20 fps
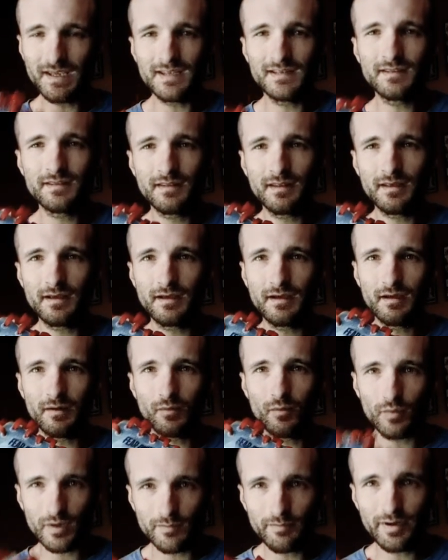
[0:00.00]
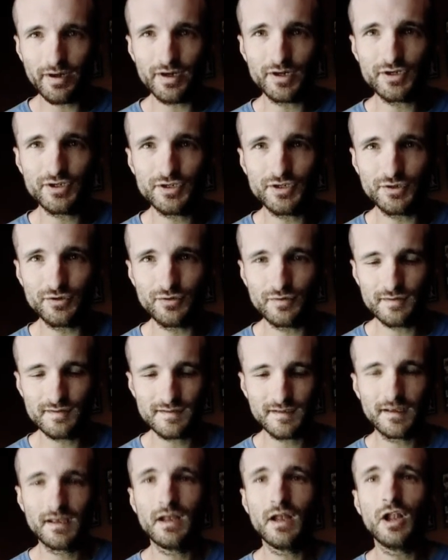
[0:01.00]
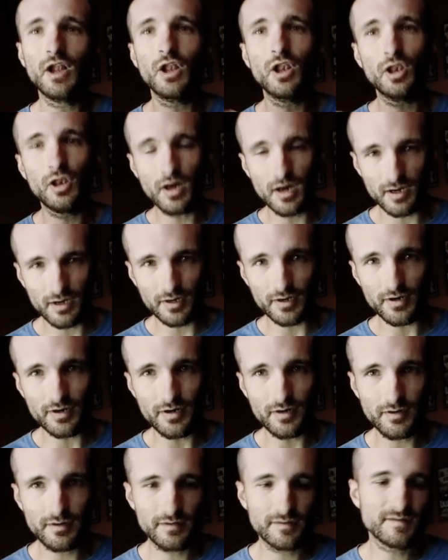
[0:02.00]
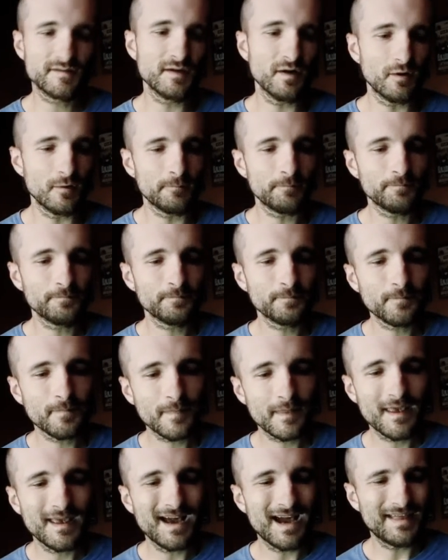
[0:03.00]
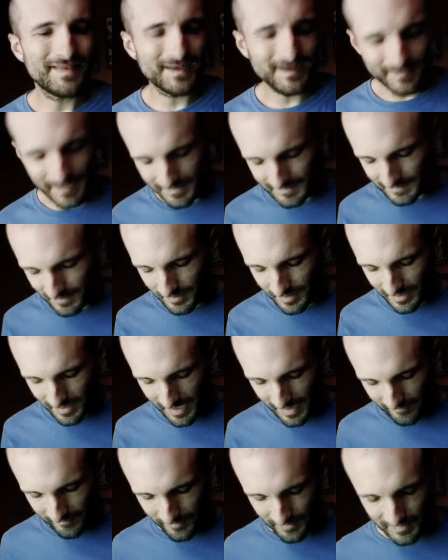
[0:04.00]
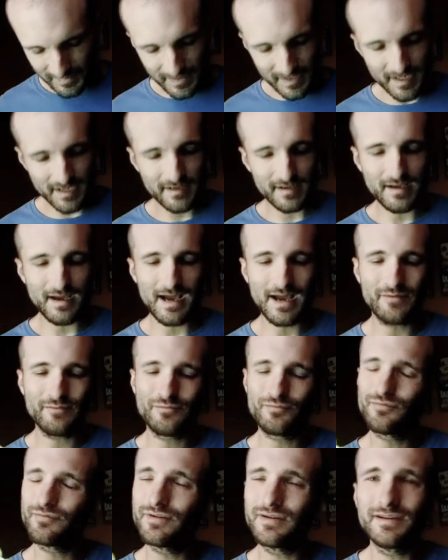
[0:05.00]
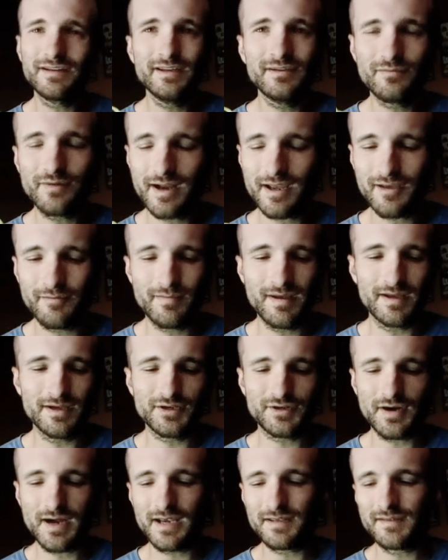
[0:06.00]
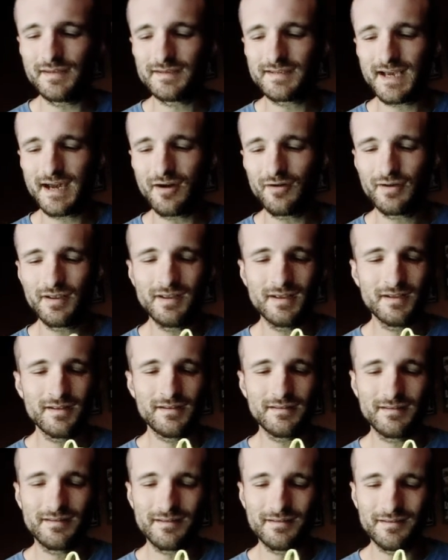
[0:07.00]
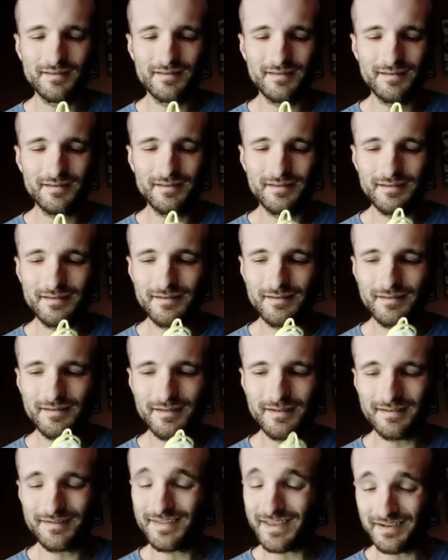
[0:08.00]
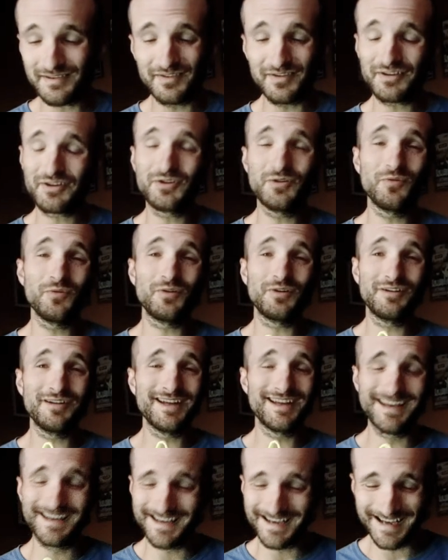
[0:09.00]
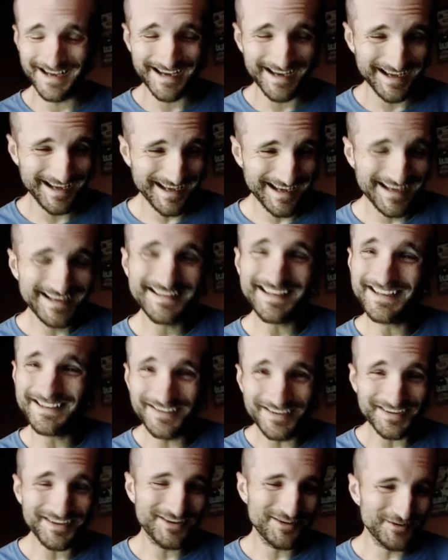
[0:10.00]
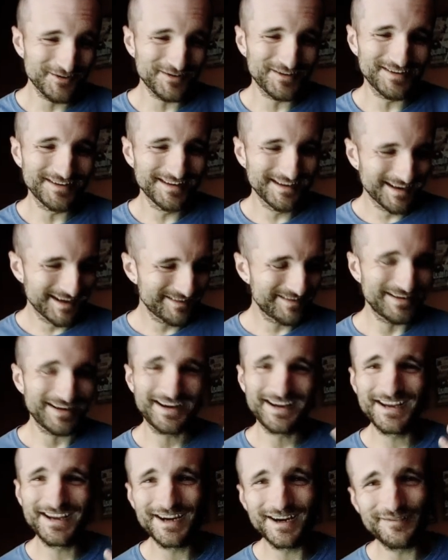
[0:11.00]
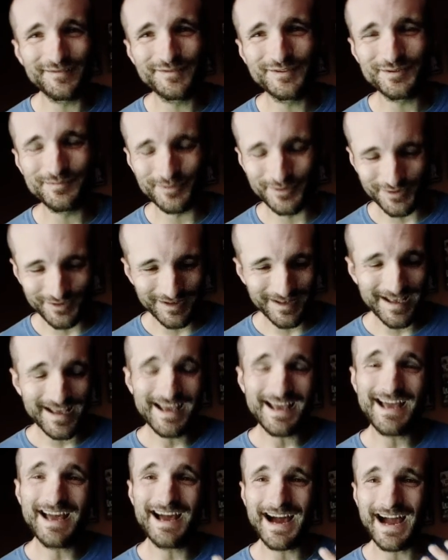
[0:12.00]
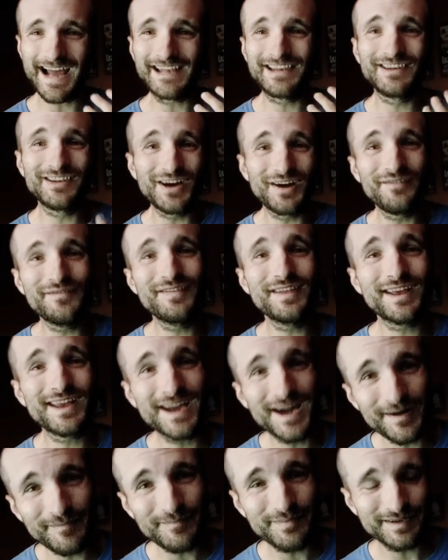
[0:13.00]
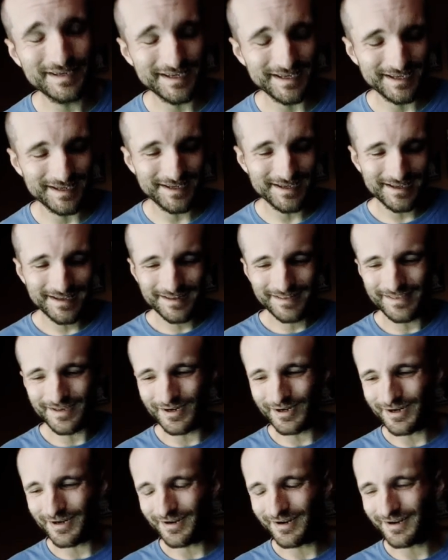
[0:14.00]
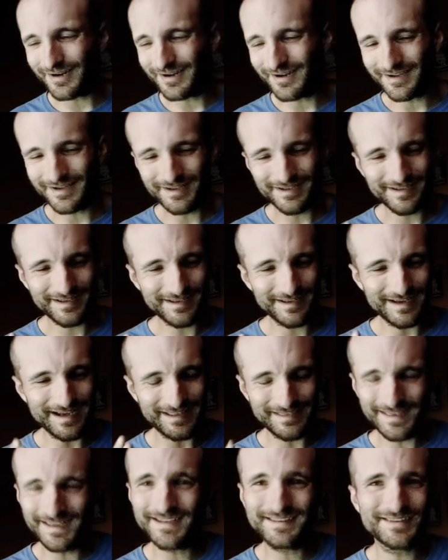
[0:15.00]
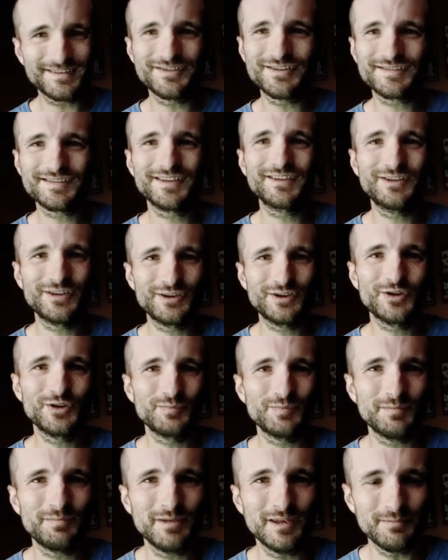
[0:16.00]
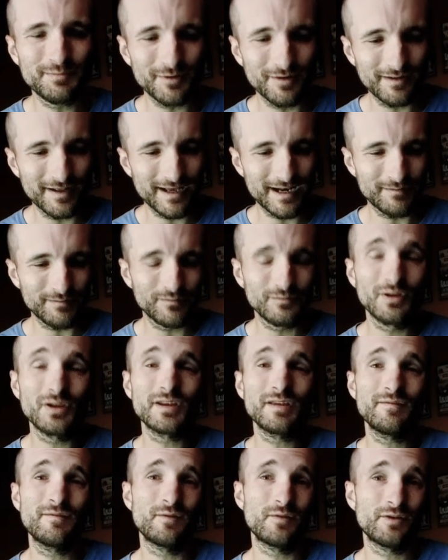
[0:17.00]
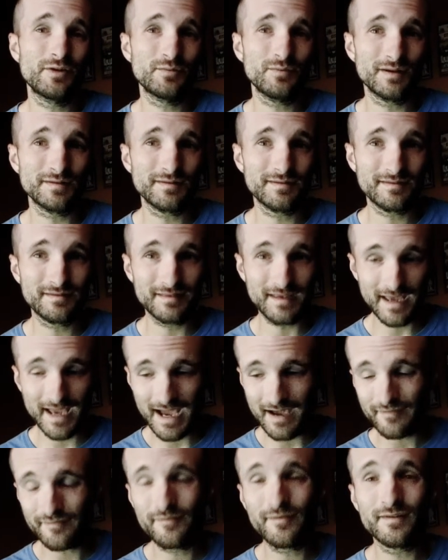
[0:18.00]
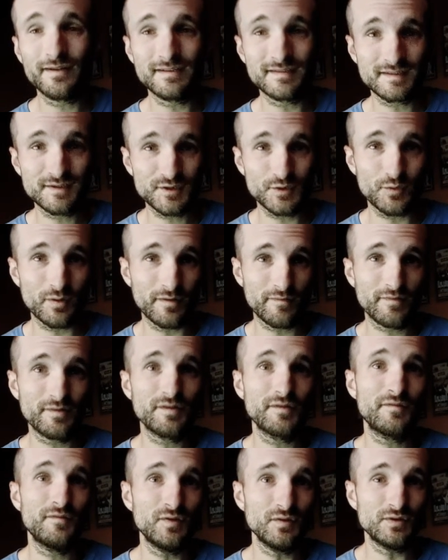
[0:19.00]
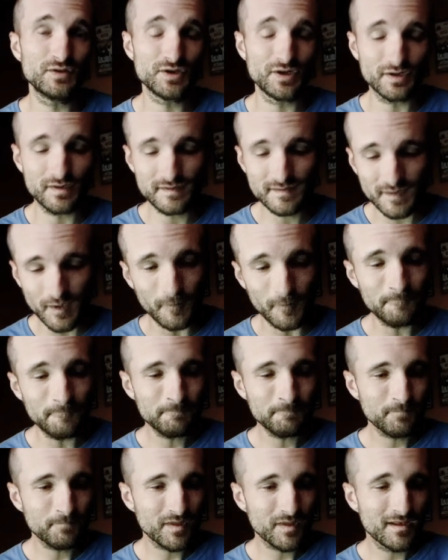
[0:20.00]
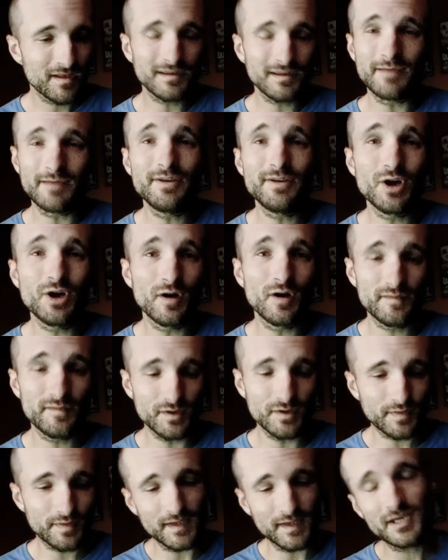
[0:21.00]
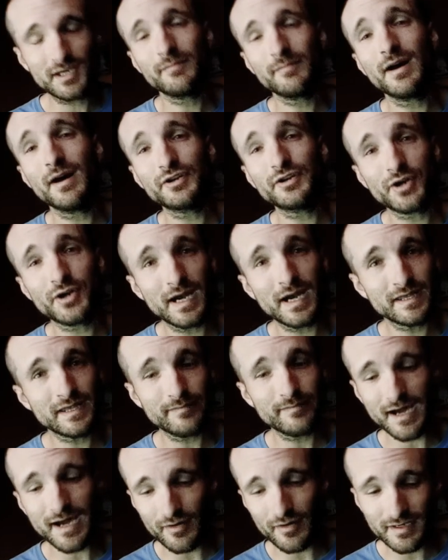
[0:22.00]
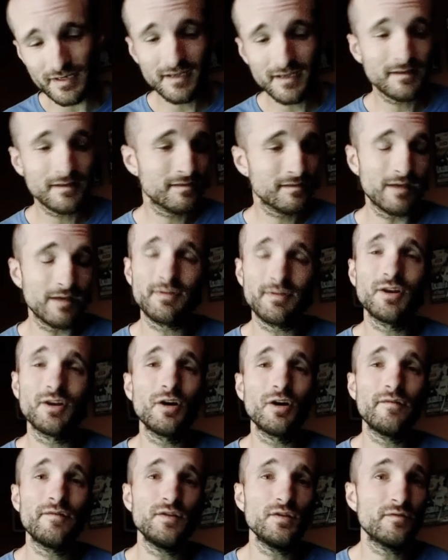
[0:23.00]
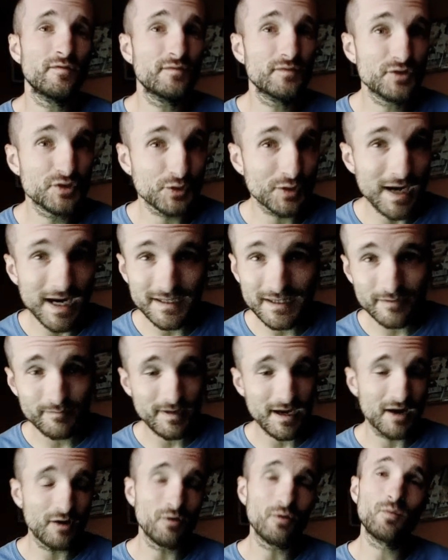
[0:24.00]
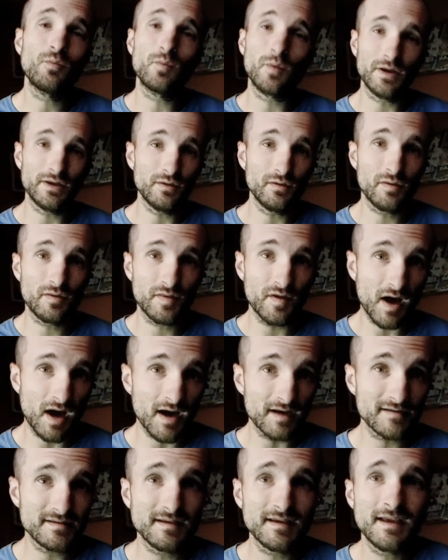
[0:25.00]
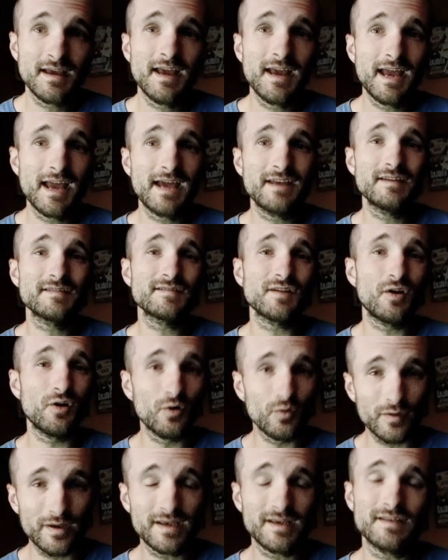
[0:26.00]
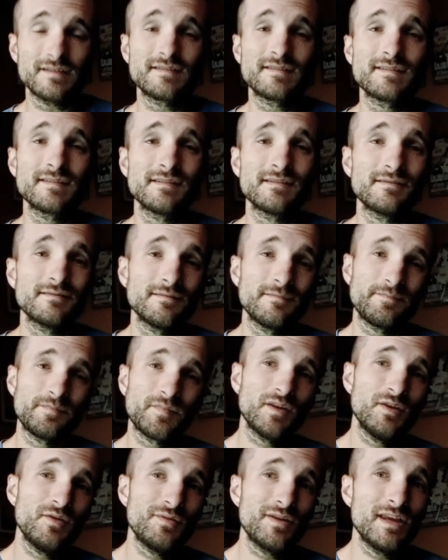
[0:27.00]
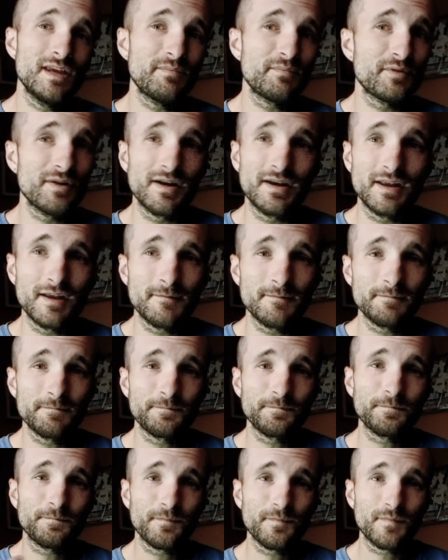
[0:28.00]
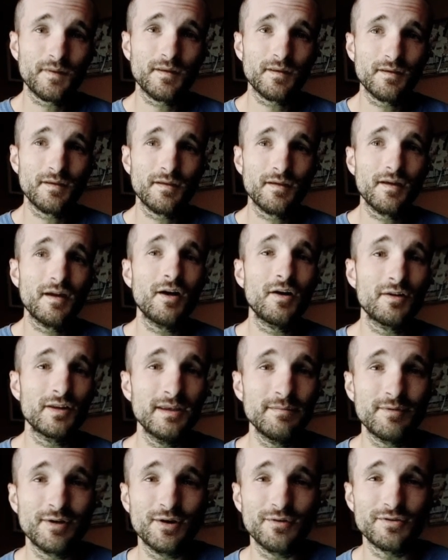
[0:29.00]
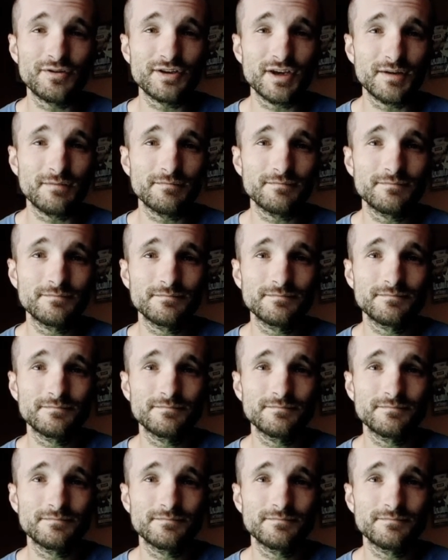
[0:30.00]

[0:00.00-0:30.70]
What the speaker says: in one pair of shoes longer. So I think that's all I got for today. I really recommend trying these out. They look cool. They look cool. They're comfortable. I love the company. I think they're just a good group of people, and I'm looking forward to what they have in store for the future. So let me know if you're thinking about trying them out. Let me know if you've tried them out, what you thought. And as always, you keep running, I'll keep coaching.